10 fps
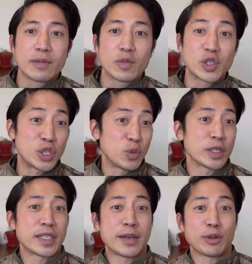she
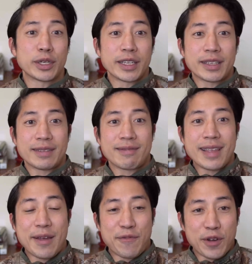wasn't able to get
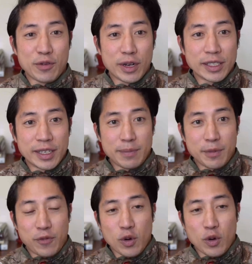that fundraise in
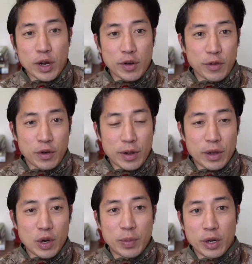before one of her
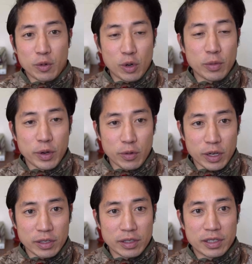open enrollment
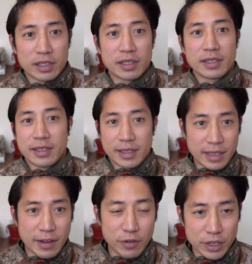runs
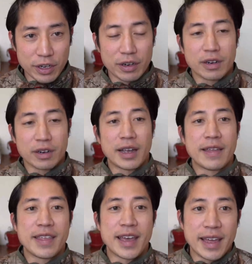every year.
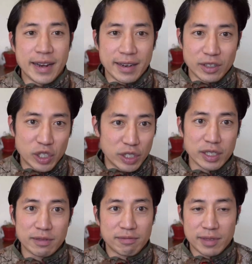And then she
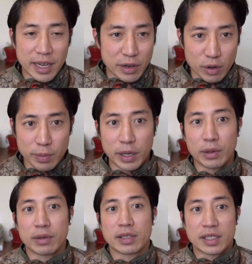just tightened her
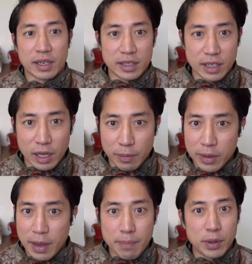belt, sucked it up.
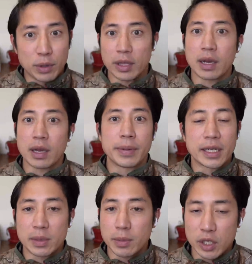They built the company
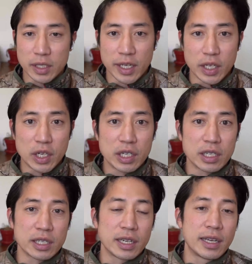as much as they
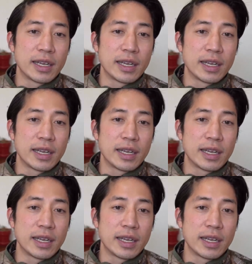could.